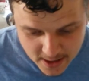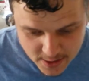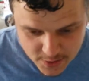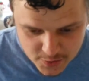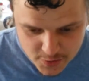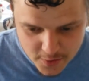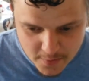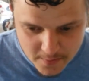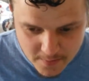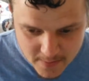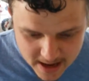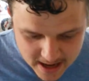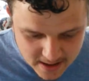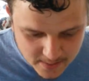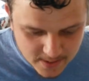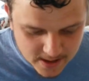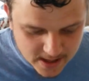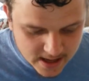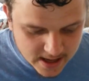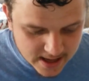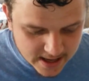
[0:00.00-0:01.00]
so
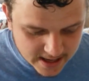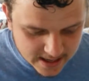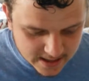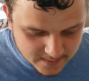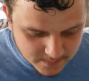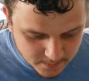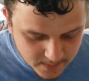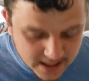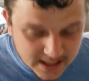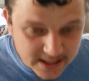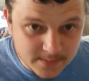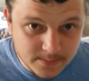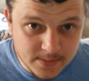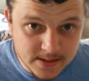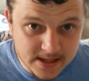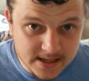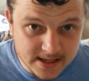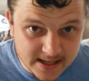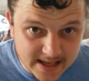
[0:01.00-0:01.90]
maybe it might be a